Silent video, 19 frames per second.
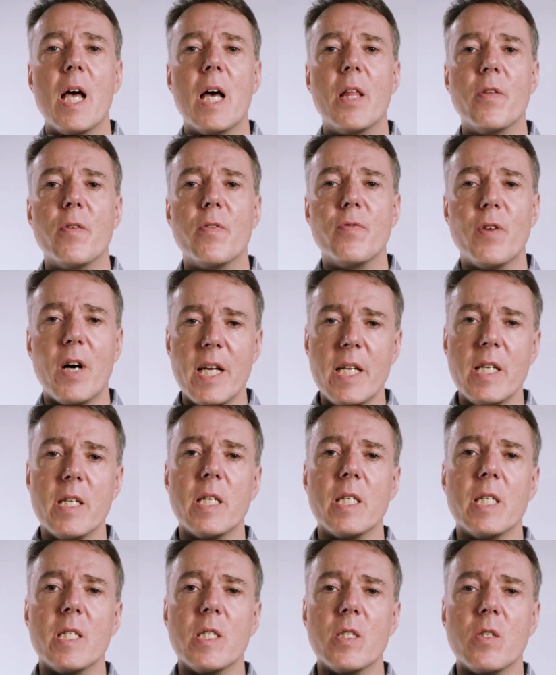and the
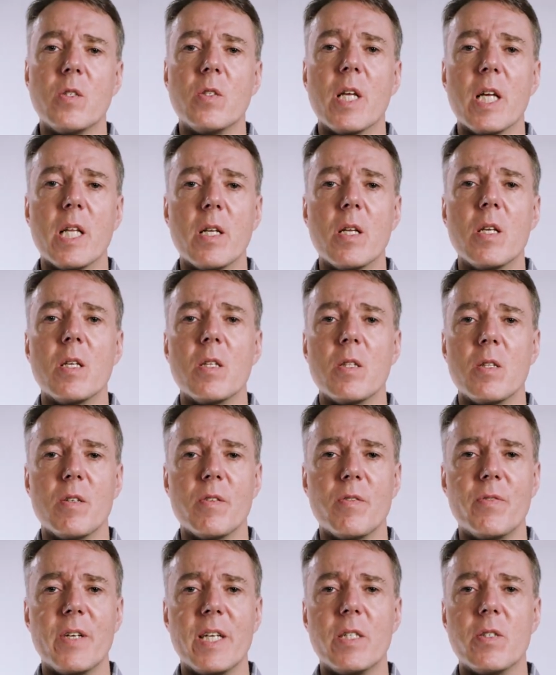finding is that the
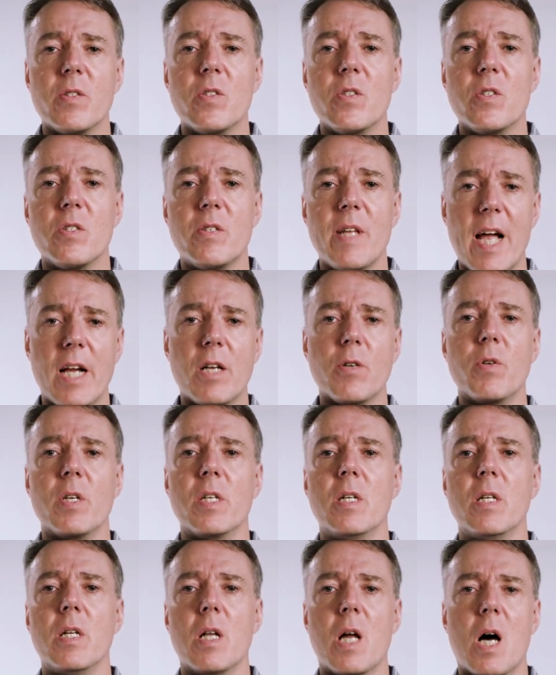effect is
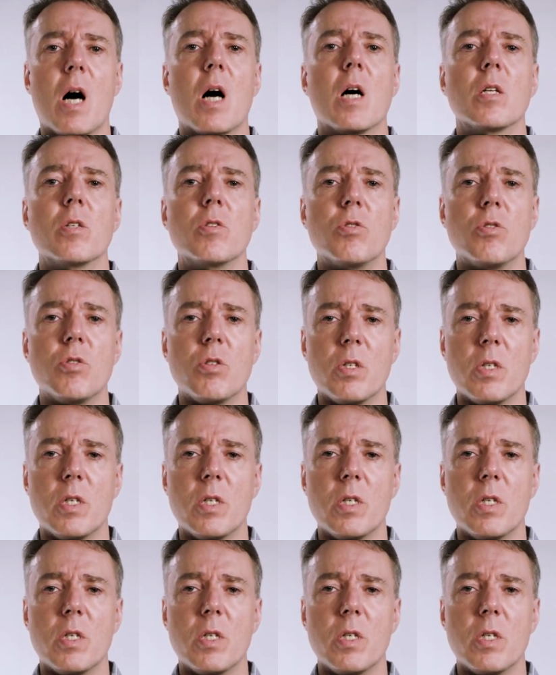staggeringly large.